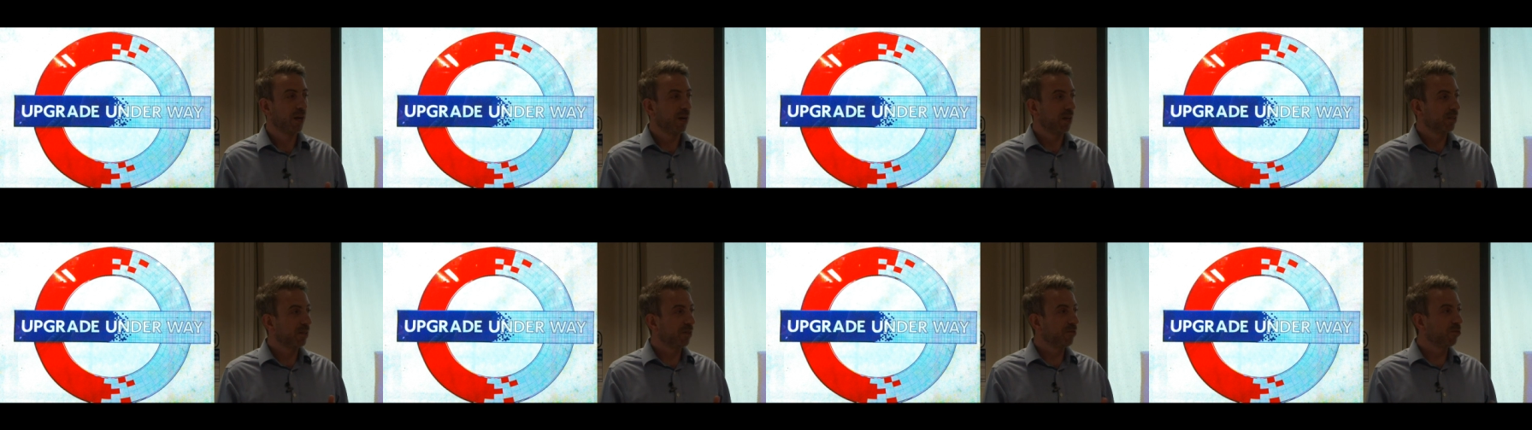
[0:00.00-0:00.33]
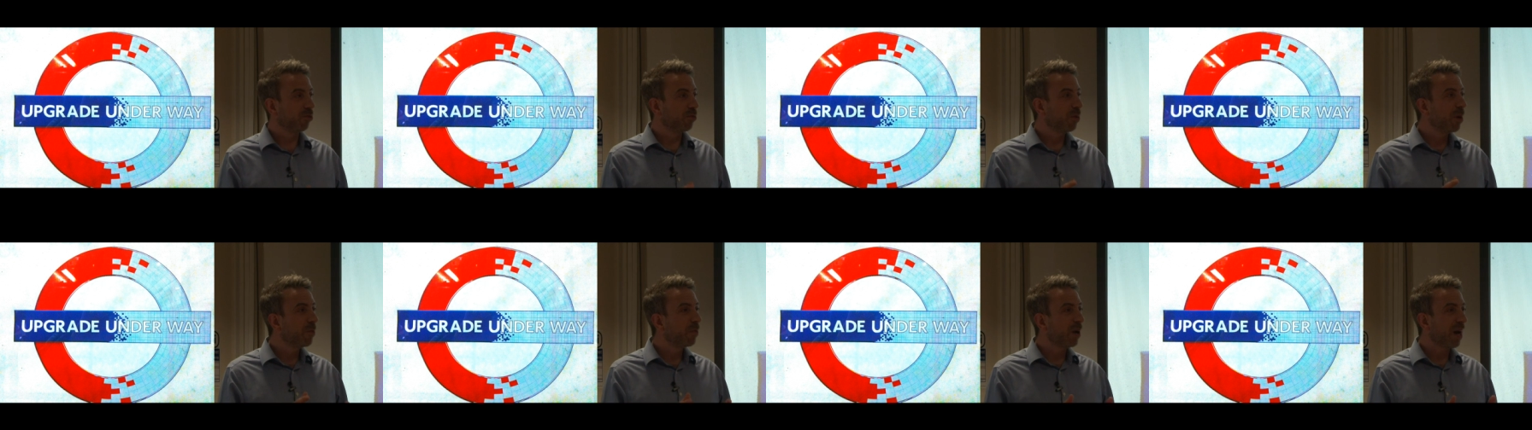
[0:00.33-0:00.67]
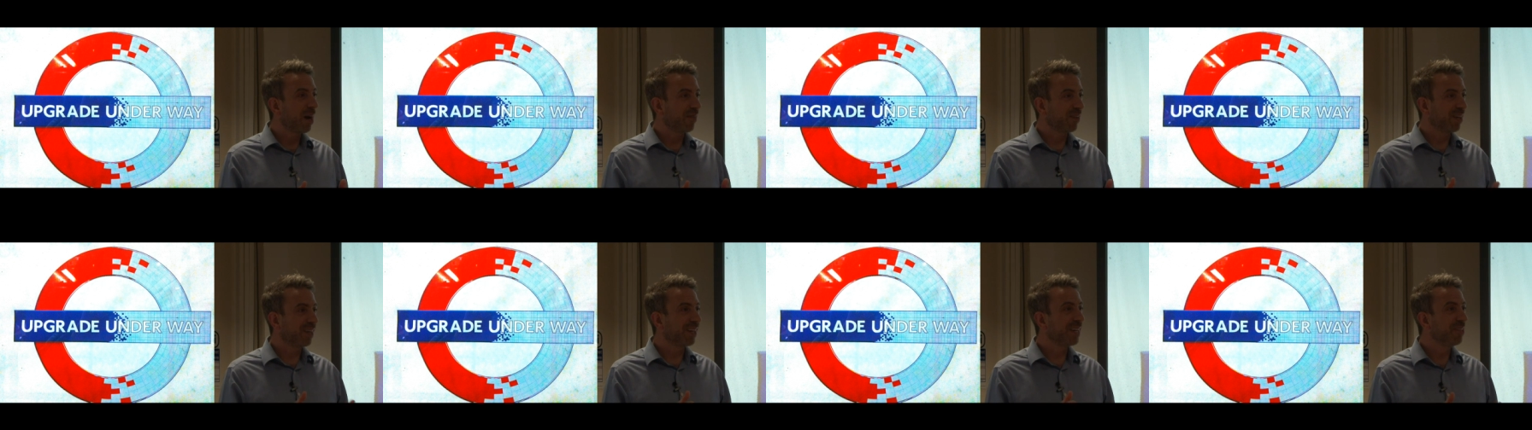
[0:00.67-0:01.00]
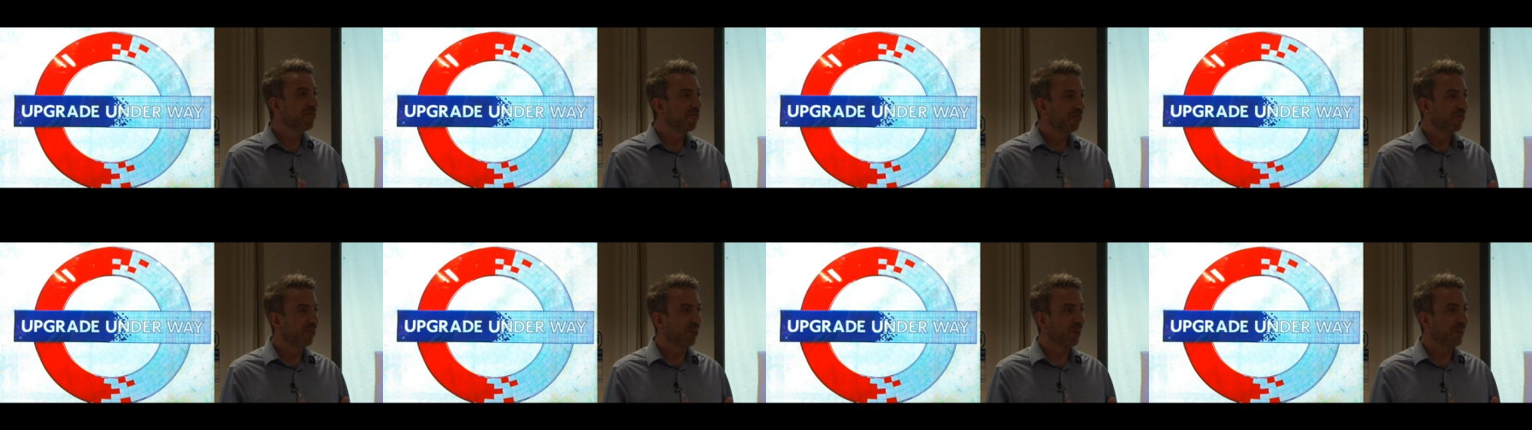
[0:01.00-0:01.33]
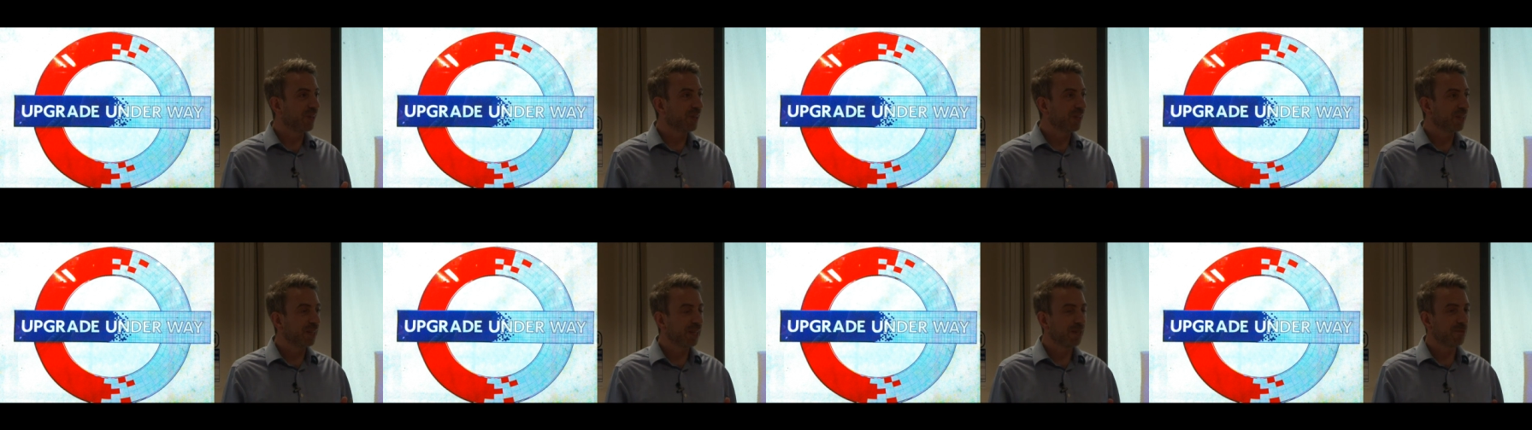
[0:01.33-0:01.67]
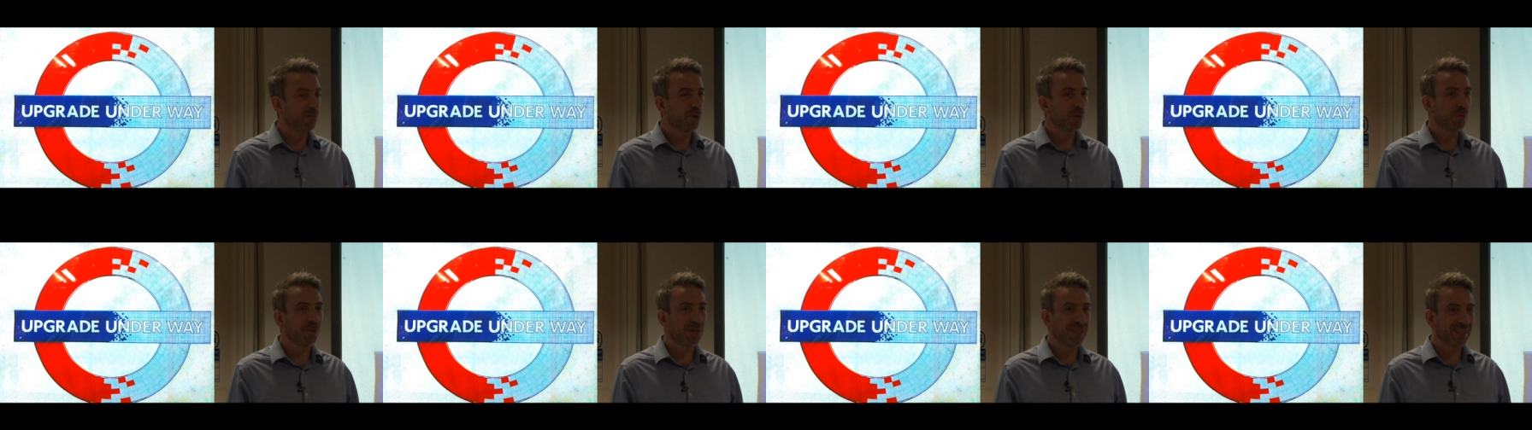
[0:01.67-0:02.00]
So if you remember having an infant, they
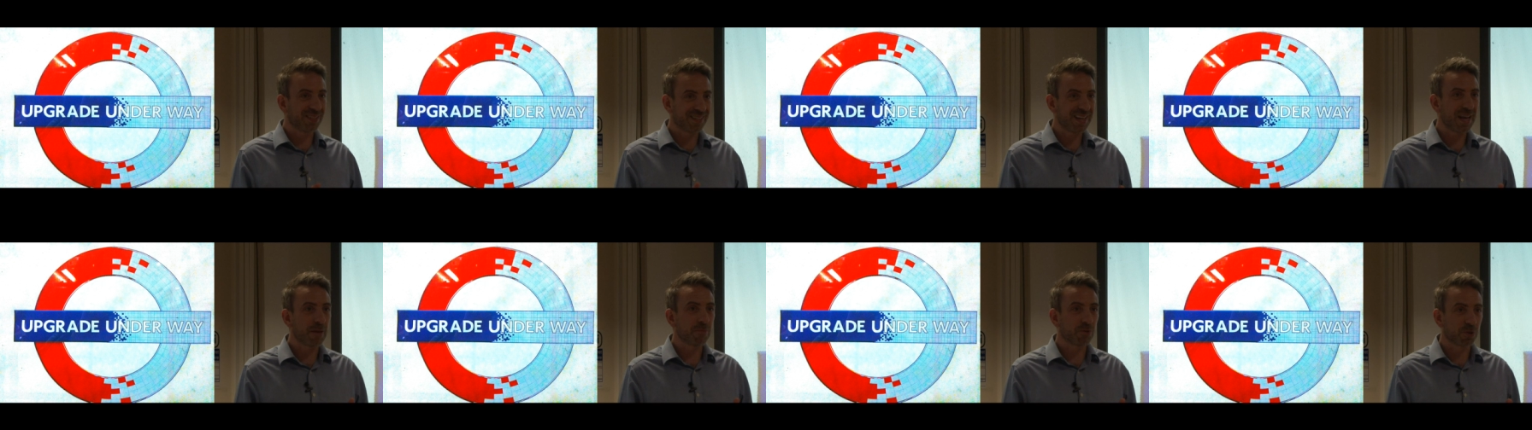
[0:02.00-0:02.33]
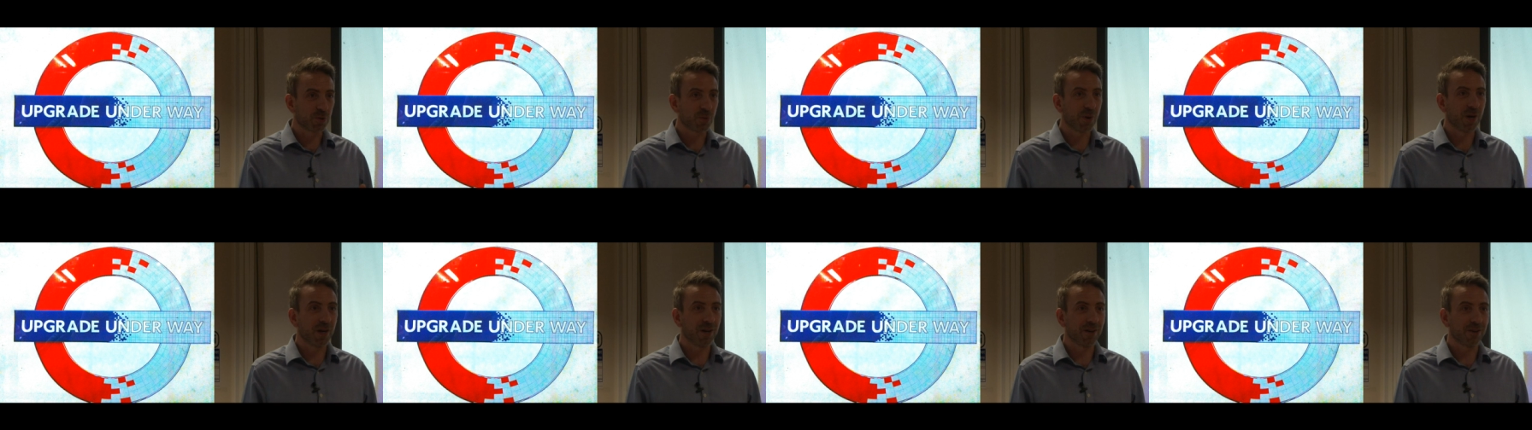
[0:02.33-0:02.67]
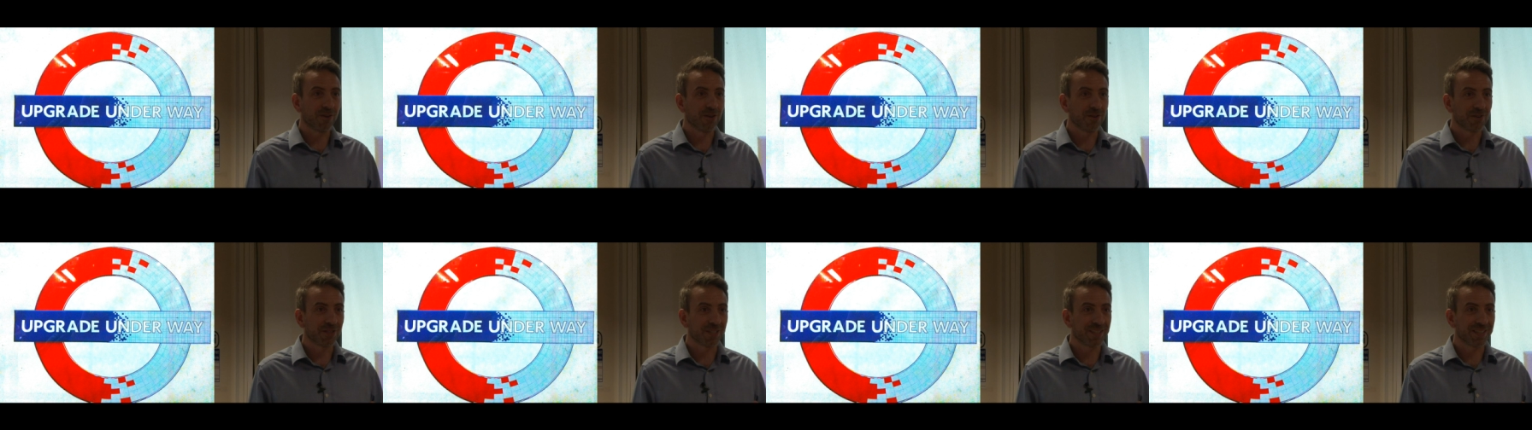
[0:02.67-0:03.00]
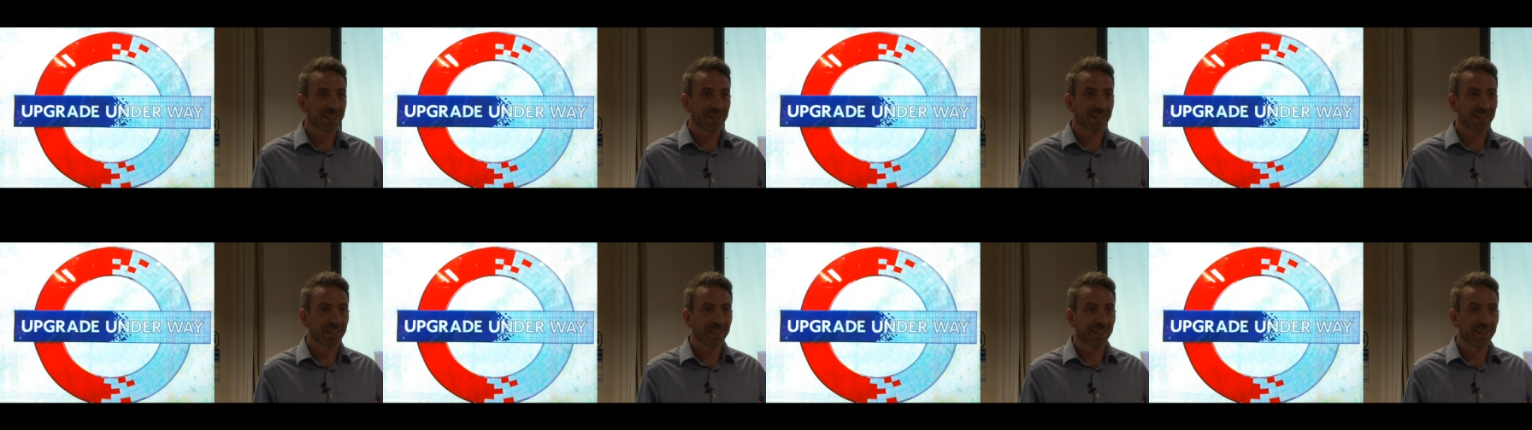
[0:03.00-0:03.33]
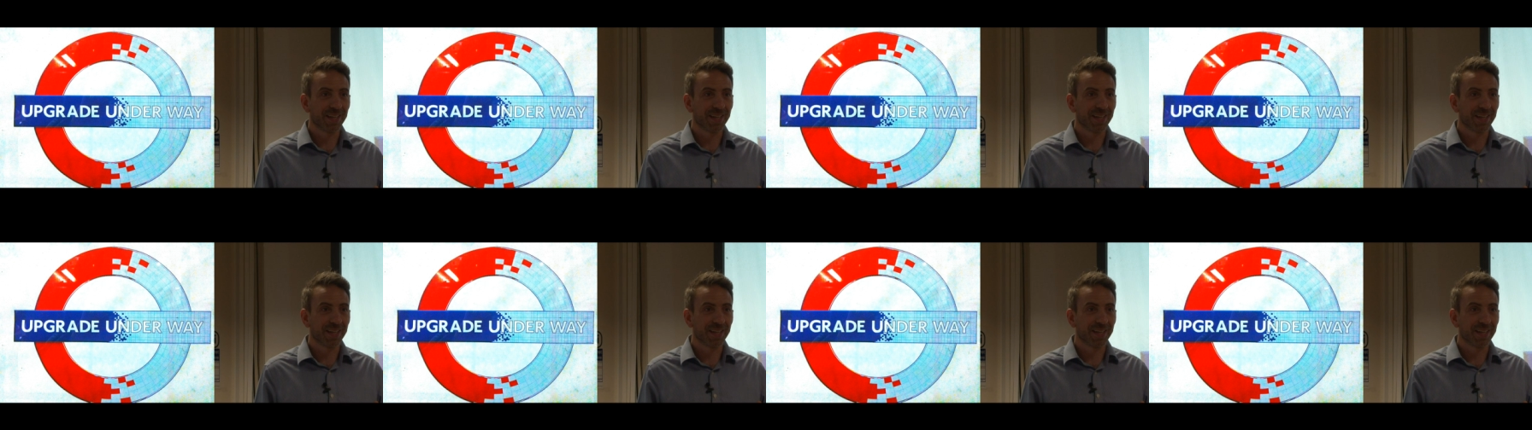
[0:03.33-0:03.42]
probably slept quite a lot, didn't they?